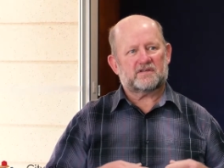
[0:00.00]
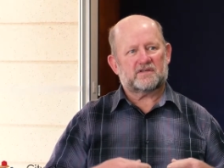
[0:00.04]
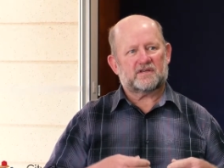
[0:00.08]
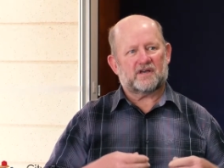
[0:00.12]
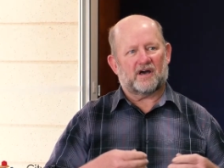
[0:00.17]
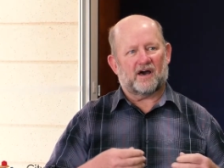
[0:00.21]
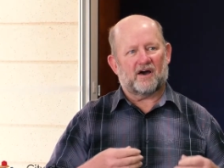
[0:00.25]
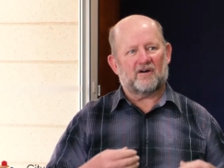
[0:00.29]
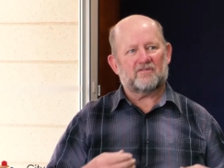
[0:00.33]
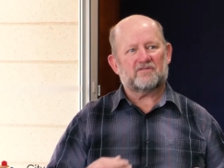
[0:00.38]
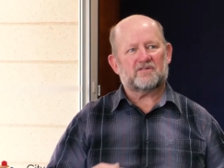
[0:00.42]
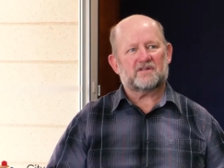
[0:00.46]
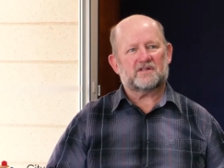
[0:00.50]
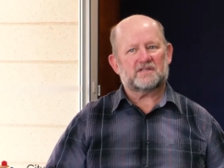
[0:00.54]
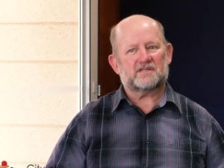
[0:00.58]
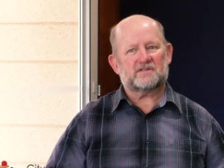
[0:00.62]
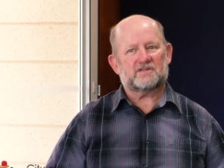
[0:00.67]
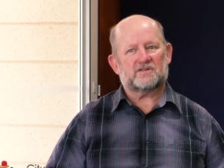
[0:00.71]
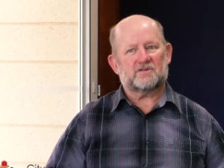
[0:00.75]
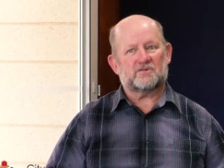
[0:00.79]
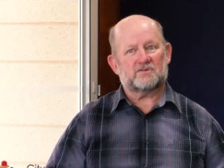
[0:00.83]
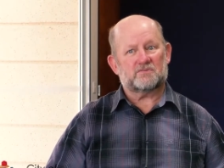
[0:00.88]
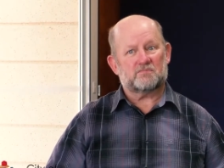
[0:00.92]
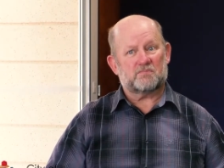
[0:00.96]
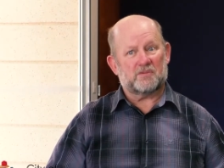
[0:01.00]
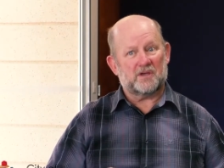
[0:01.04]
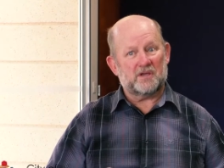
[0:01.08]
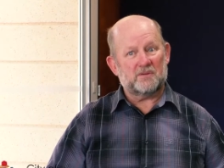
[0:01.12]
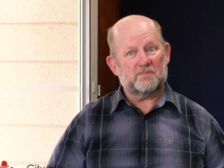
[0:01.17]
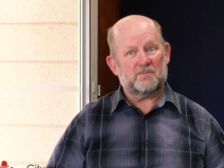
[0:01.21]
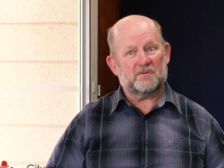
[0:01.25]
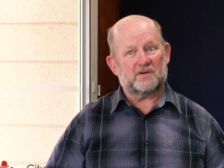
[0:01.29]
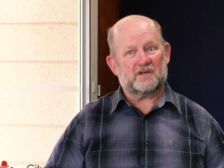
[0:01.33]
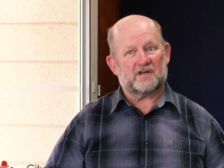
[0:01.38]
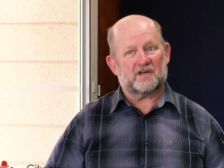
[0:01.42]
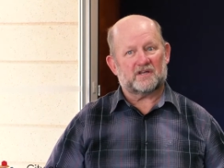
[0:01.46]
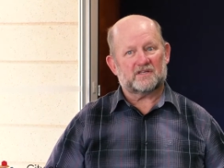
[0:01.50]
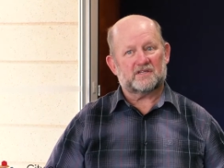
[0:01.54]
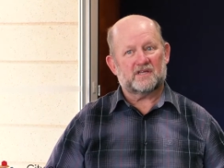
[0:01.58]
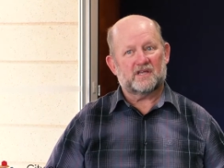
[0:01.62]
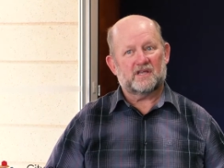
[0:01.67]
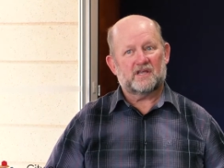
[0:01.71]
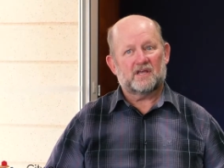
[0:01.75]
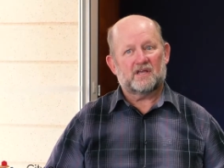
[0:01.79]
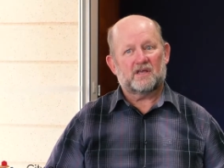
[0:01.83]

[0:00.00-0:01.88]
confidence to people because